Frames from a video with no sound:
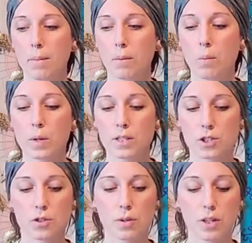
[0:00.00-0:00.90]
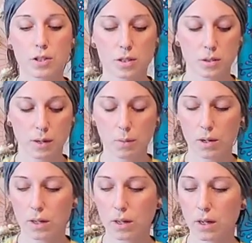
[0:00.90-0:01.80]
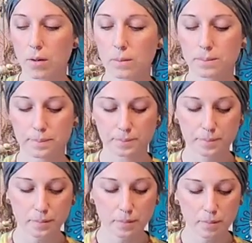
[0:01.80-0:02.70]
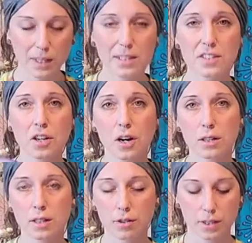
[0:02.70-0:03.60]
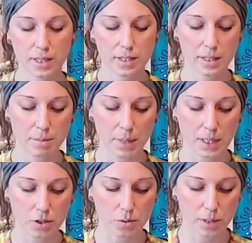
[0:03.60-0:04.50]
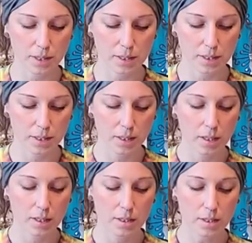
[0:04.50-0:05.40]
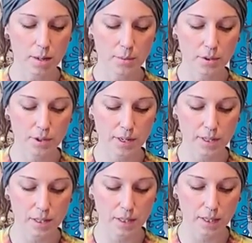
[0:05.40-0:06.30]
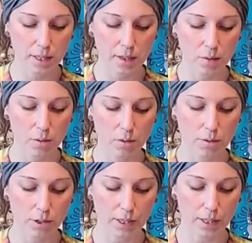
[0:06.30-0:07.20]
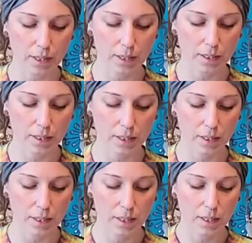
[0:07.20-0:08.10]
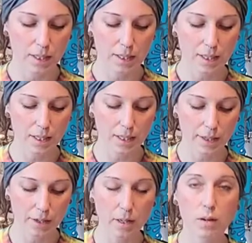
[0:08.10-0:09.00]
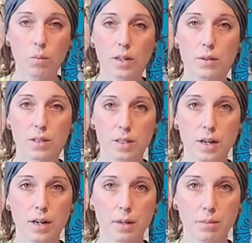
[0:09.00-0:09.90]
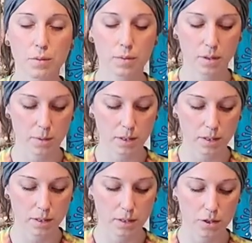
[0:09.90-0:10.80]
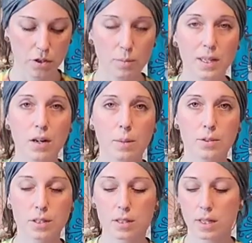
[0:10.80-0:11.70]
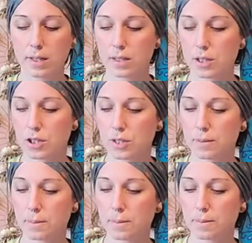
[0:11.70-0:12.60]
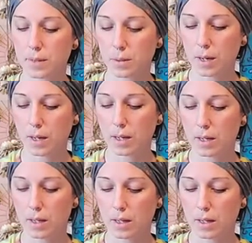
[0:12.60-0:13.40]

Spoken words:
Which direction do I want to go? This card literally says, make a choice, stop procrastinating or overanalyzing, get clarity on what you desire and move forward. Too many options and addiction. Okay.